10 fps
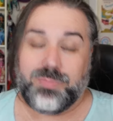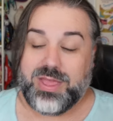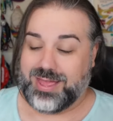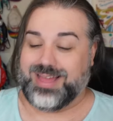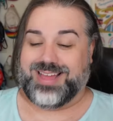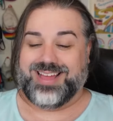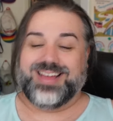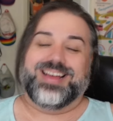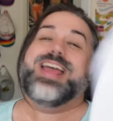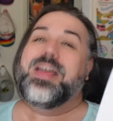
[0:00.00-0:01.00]

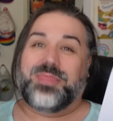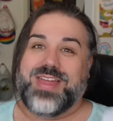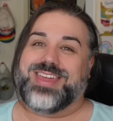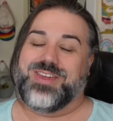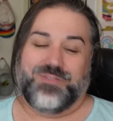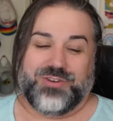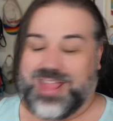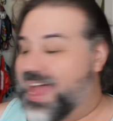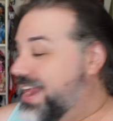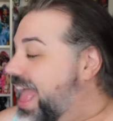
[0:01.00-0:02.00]
thank you for
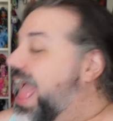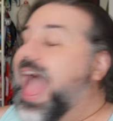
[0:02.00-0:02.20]
that.